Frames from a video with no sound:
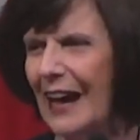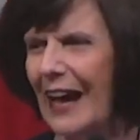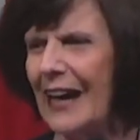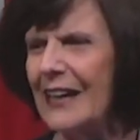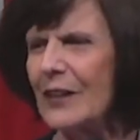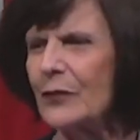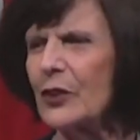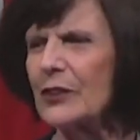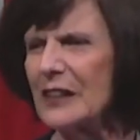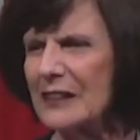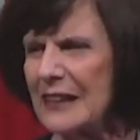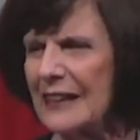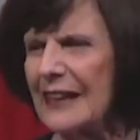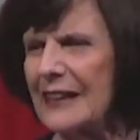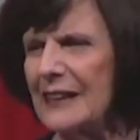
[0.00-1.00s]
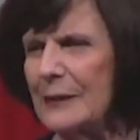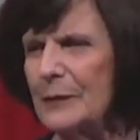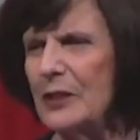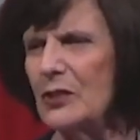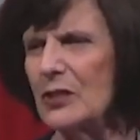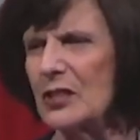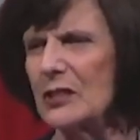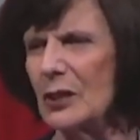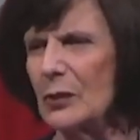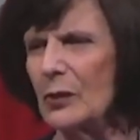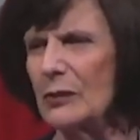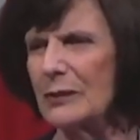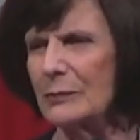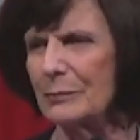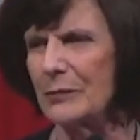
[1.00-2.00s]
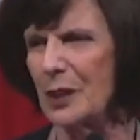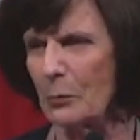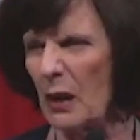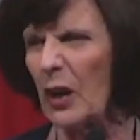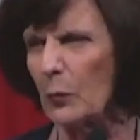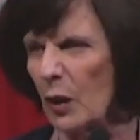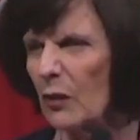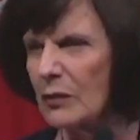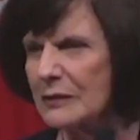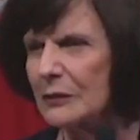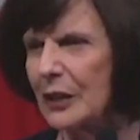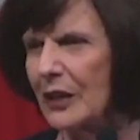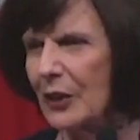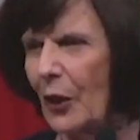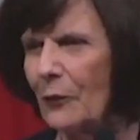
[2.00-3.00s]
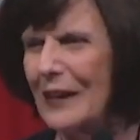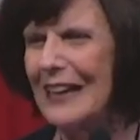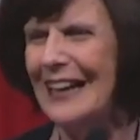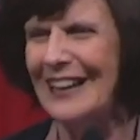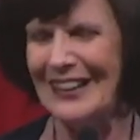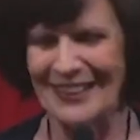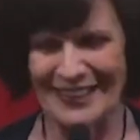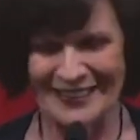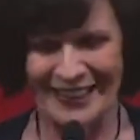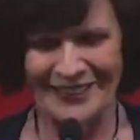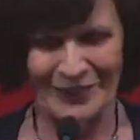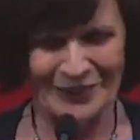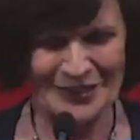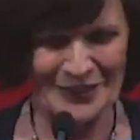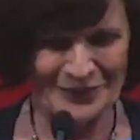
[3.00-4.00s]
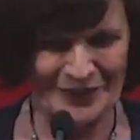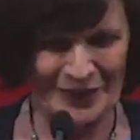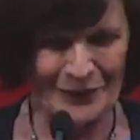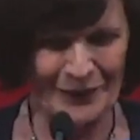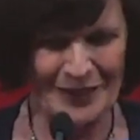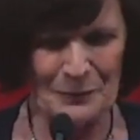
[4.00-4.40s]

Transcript: If you're going to die, let me just know tomorrow, and I don't live that way.